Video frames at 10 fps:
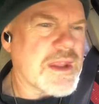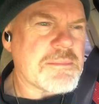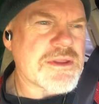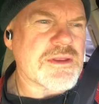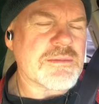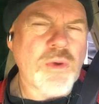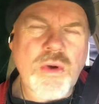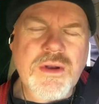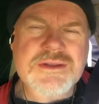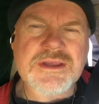But the
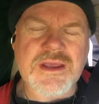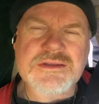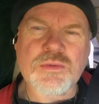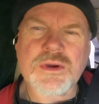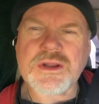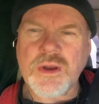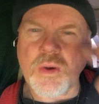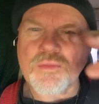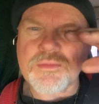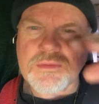Lord says that we're going to
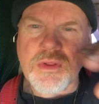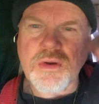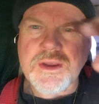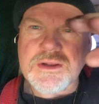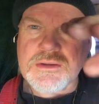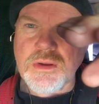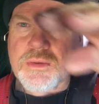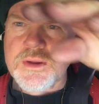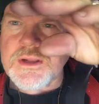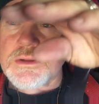go from glory to
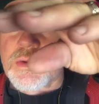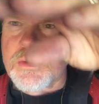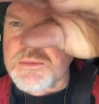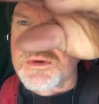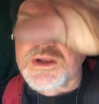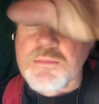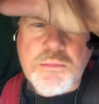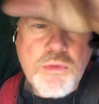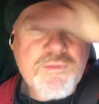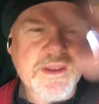glory to glory. We're going to be
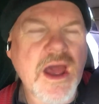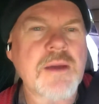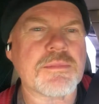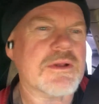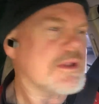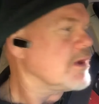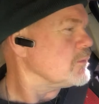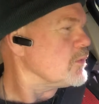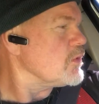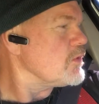moving up.
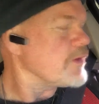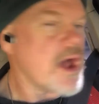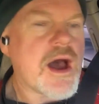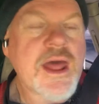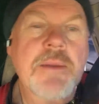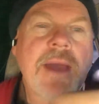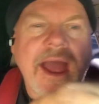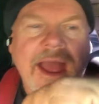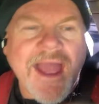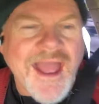Moving on up
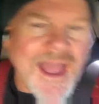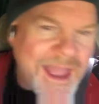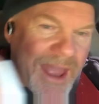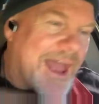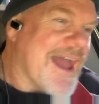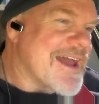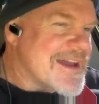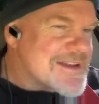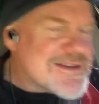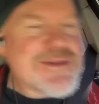
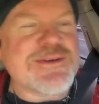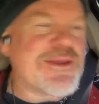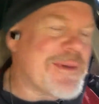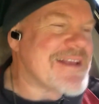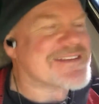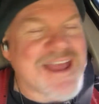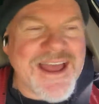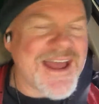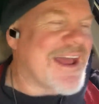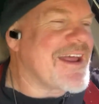to the west
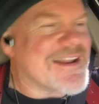side.